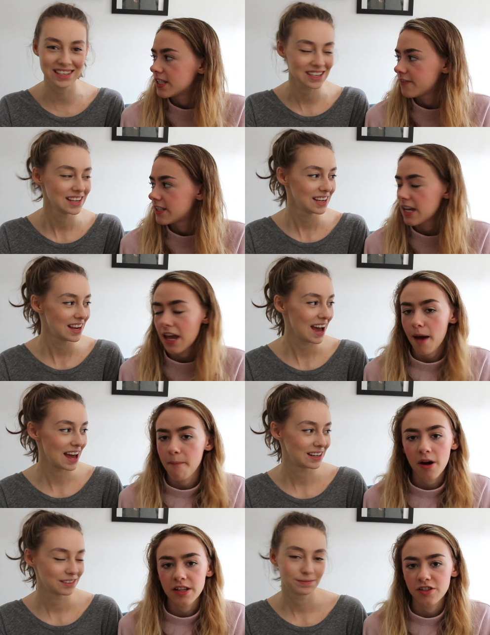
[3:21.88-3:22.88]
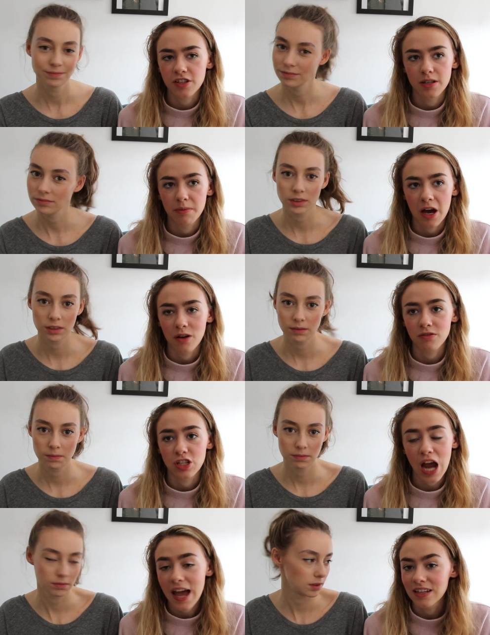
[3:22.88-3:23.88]
Speaker 1: creativity, and mine's just about
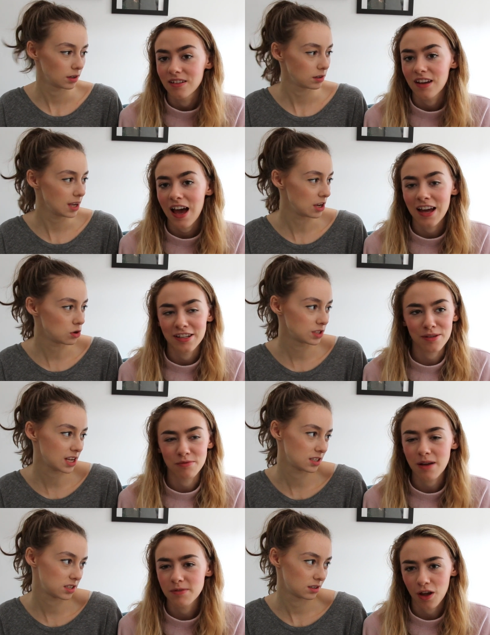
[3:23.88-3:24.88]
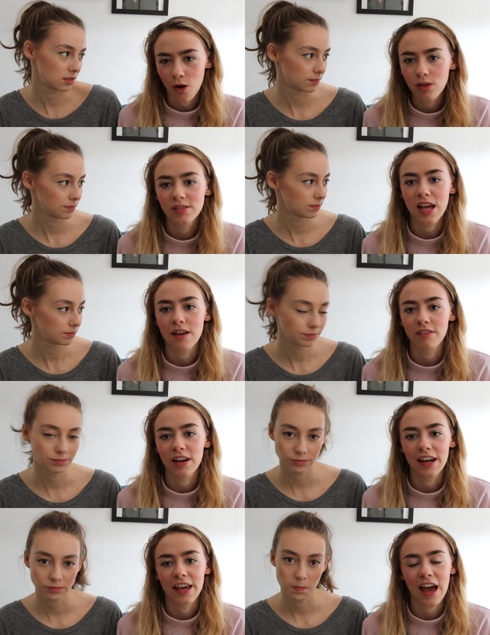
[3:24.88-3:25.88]
chatting yeah, and sometimes has... the content
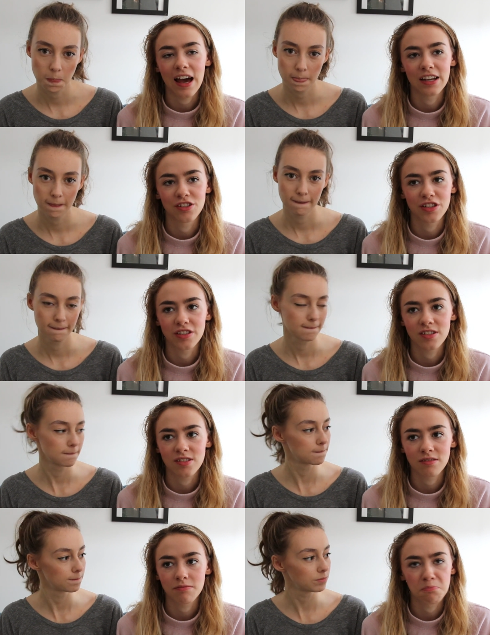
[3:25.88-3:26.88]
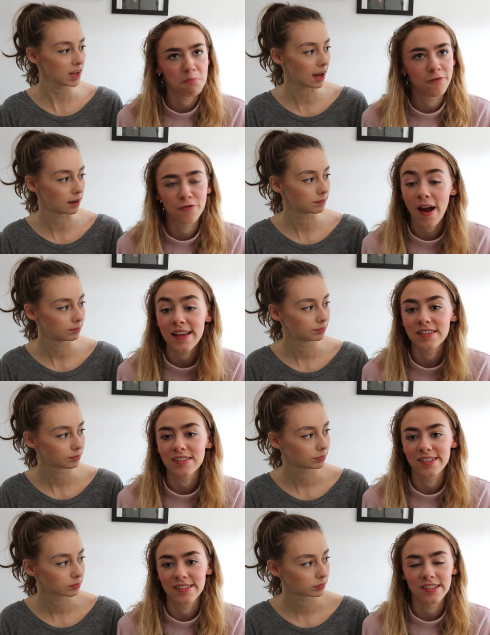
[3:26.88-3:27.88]
really, and just yeah.
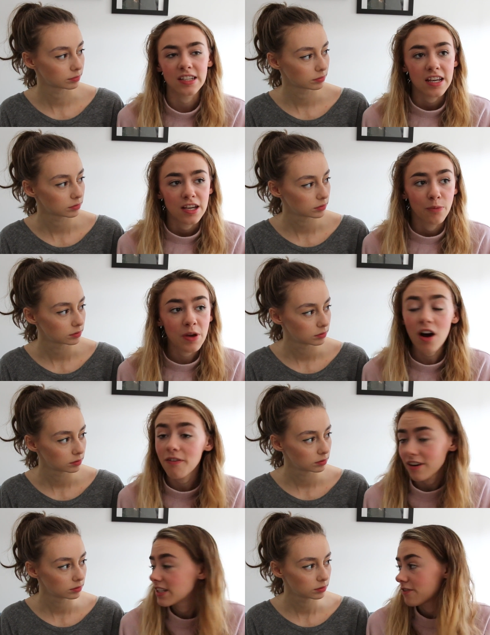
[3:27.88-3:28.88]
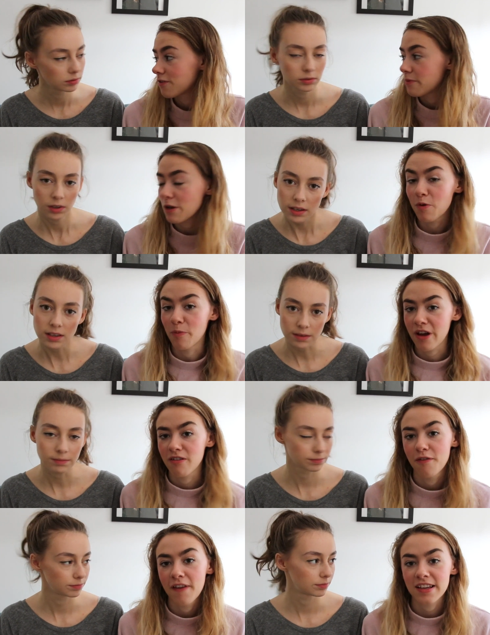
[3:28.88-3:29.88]
friends, and we are very different people, but it
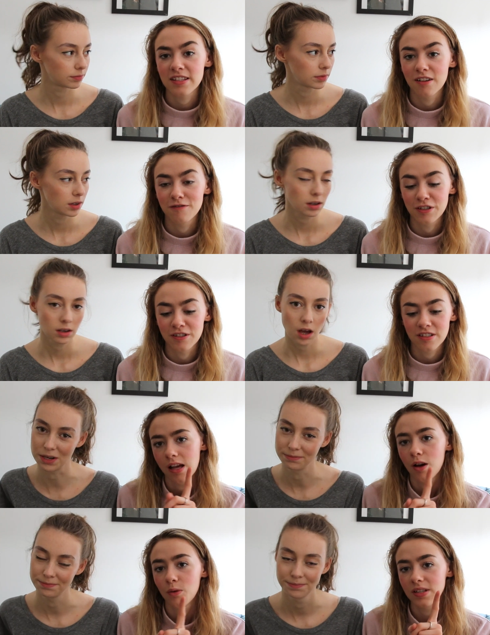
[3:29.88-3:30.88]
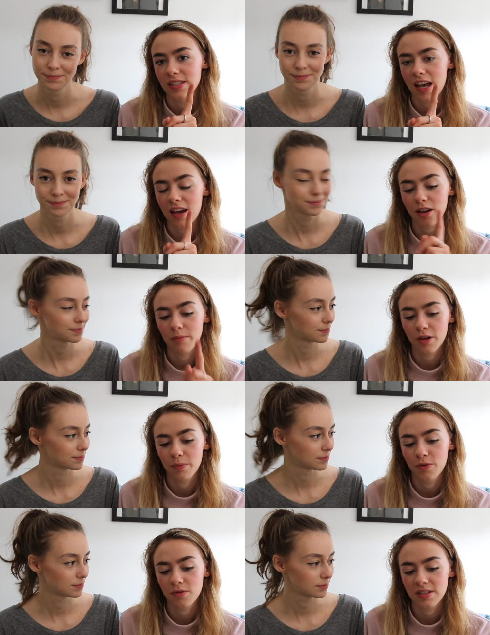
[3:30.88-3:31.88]
reflects in our vlogs. One sec, I'm gonna
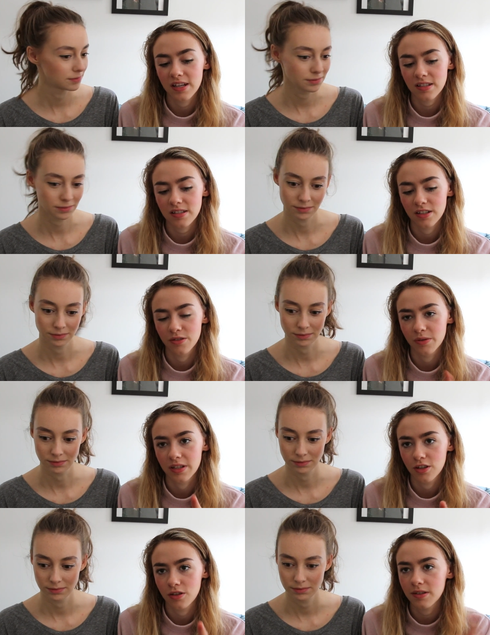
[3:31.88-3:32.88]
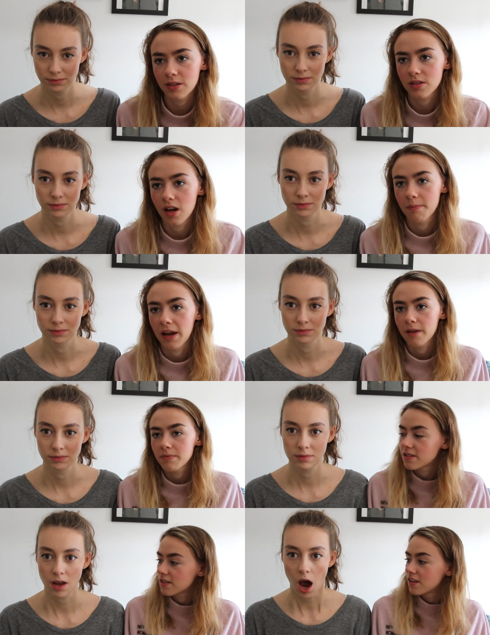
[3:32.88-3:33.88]
pause this and do a cute little time
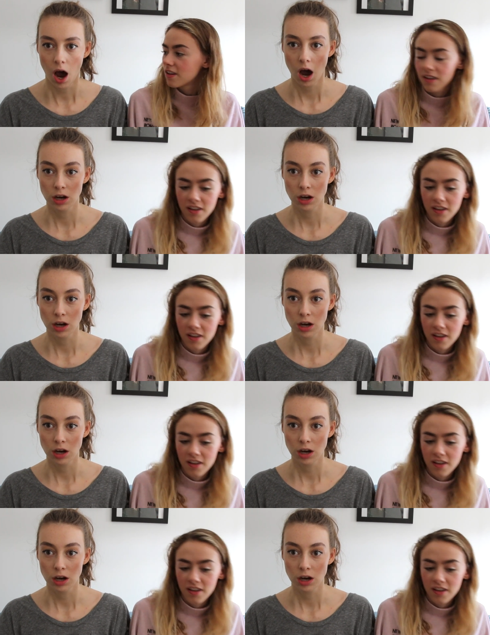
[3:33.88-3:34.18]
lapse. Do